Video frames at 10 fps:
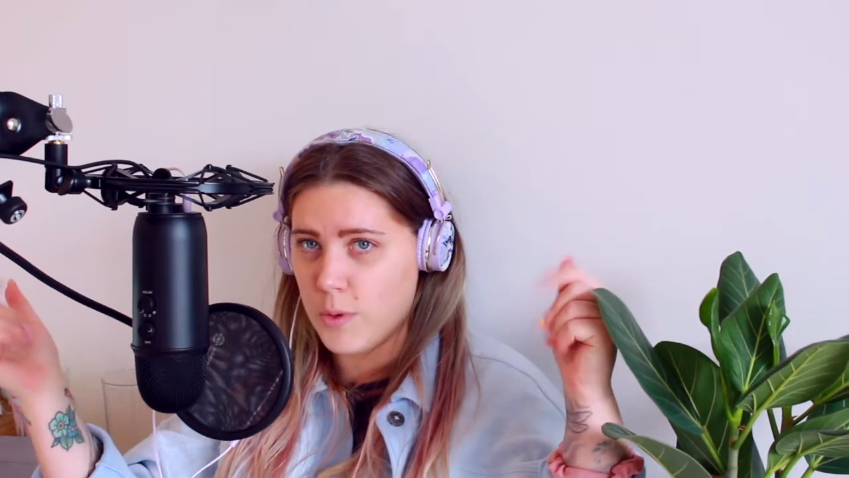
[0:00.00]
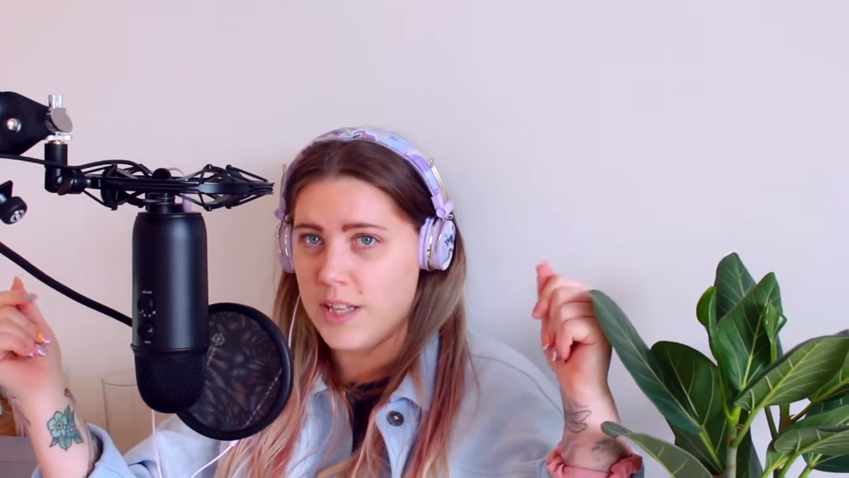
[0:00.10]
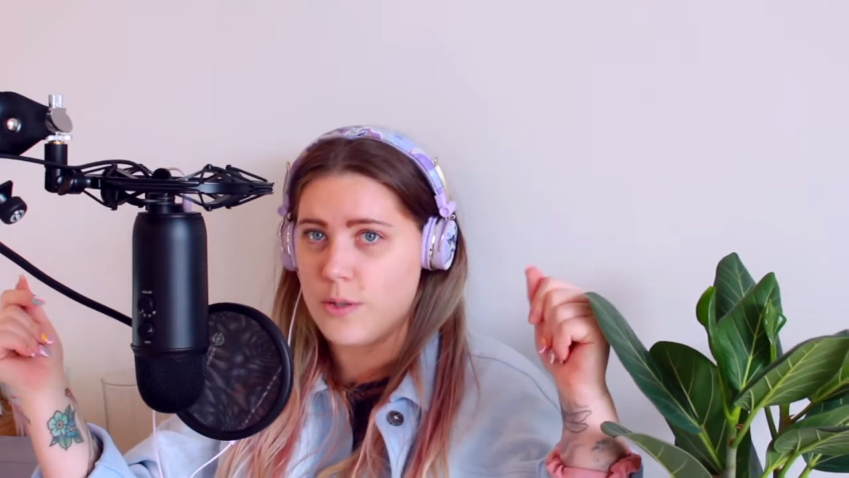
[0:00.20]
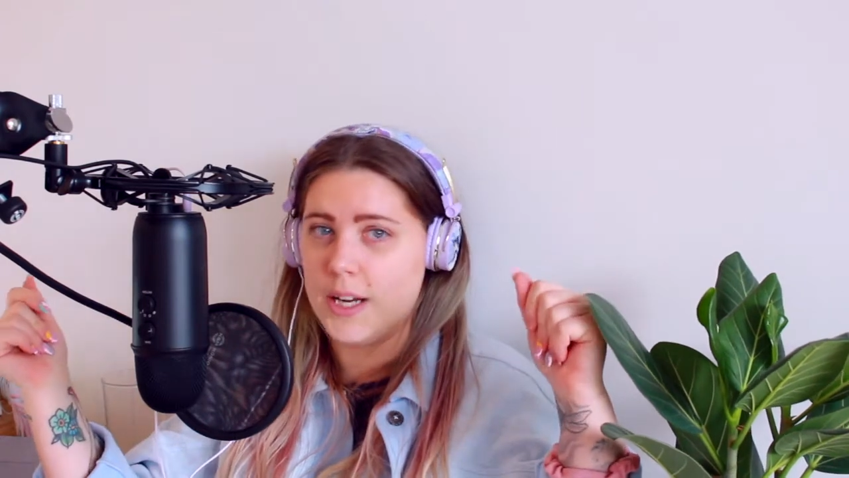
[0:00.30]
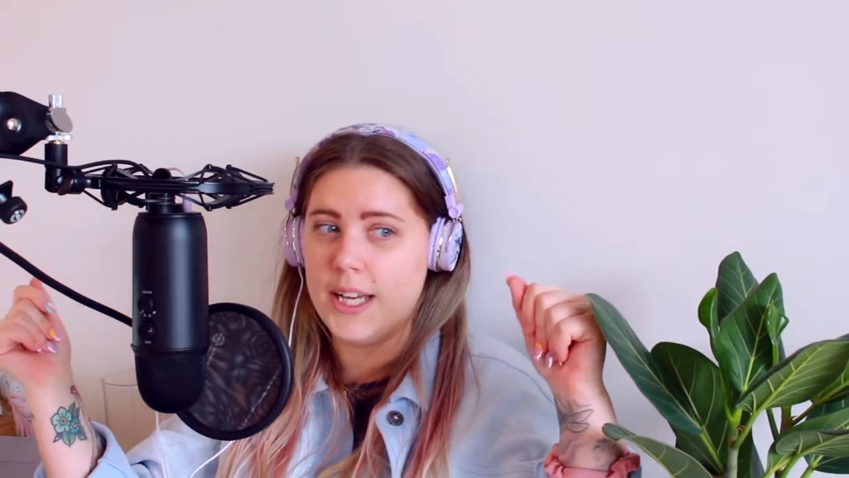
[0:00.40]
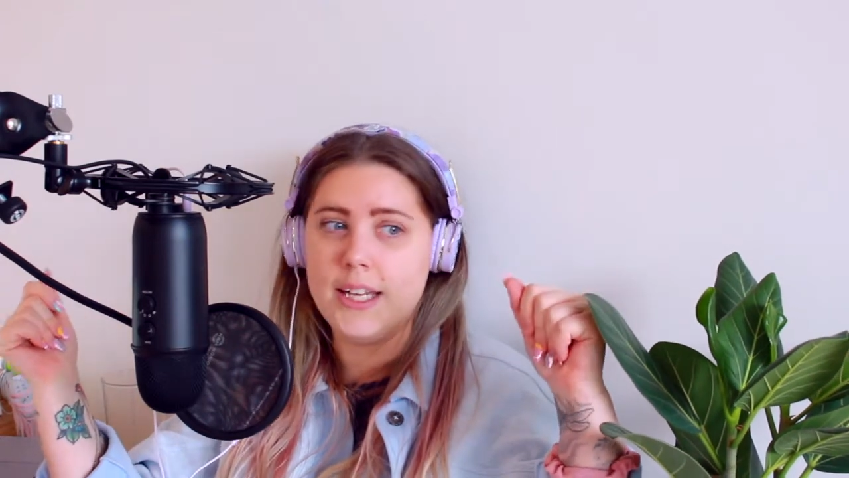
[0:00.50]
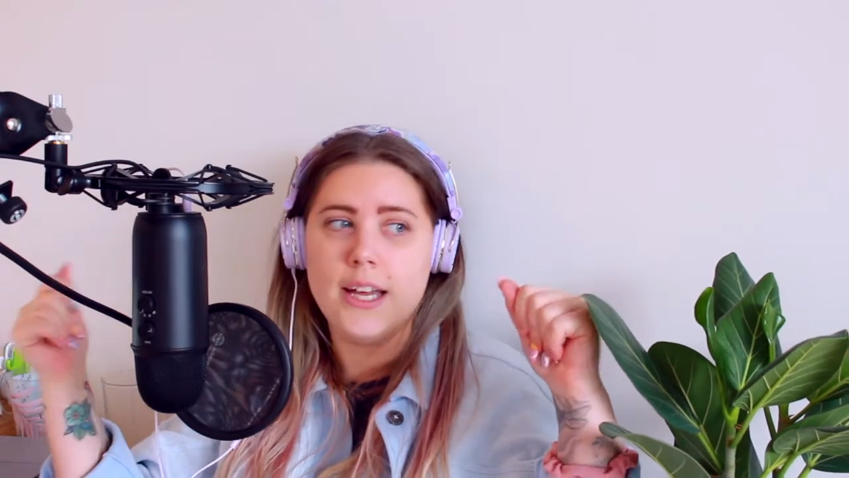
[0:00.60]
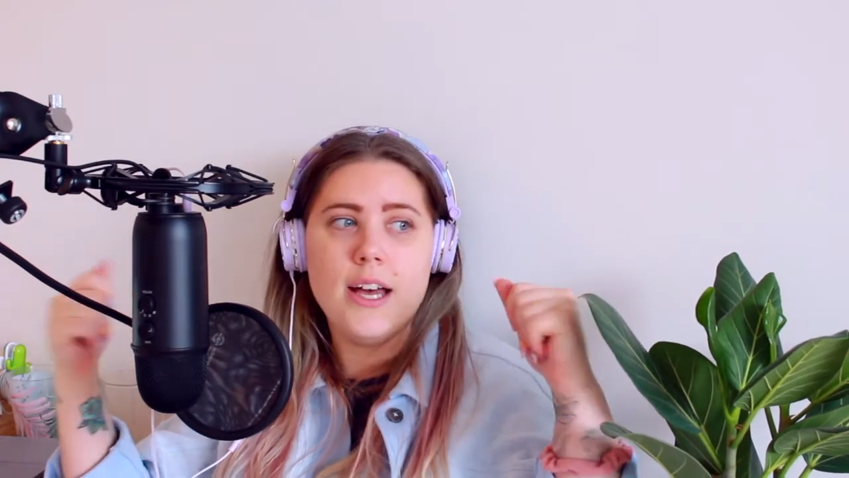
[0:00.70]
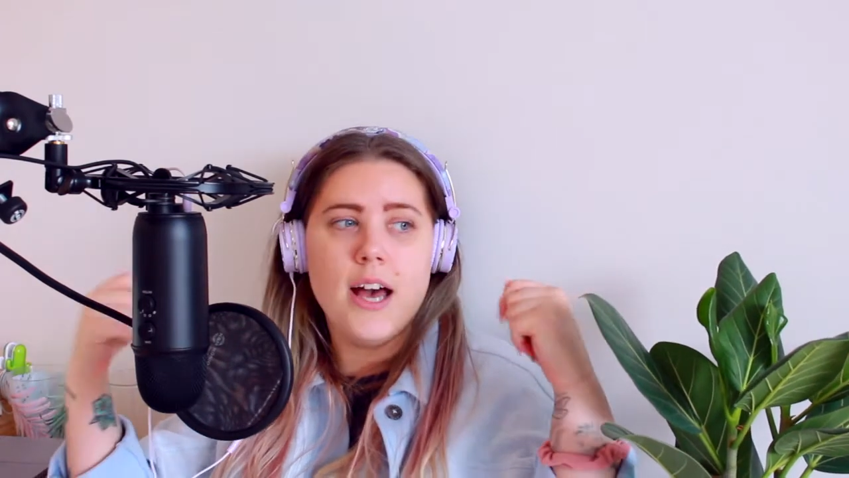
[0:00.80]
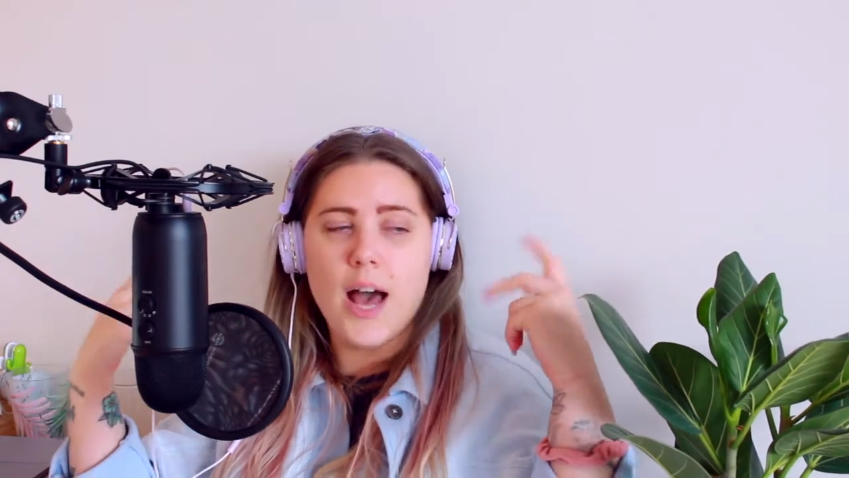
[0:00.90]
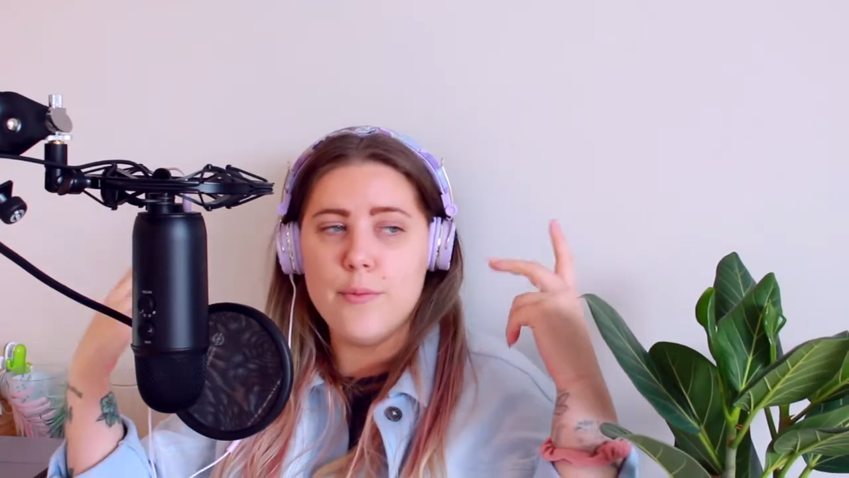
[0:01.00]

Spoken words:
of 2020.